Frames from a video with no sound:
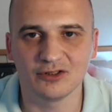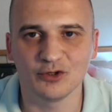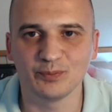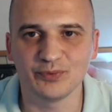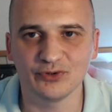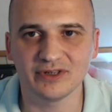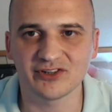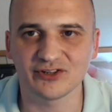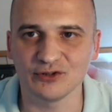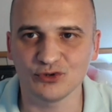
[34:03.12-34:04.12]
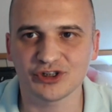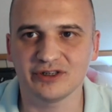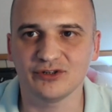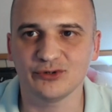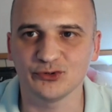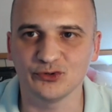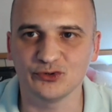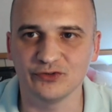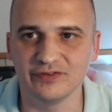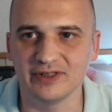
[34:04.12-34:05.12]
compute the solution
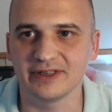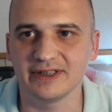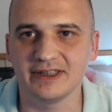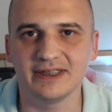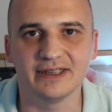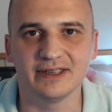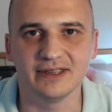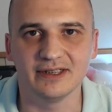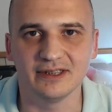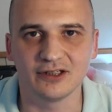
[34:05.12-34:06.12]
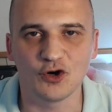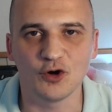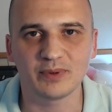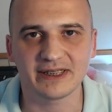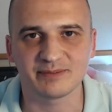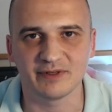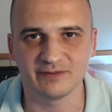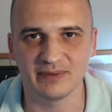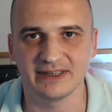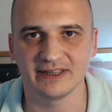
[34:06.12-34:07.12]
to very complex
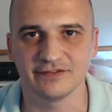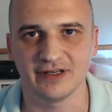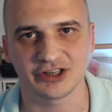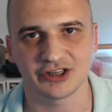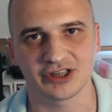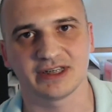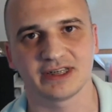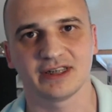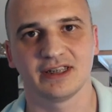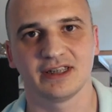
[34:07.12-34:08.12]
mathematical functions.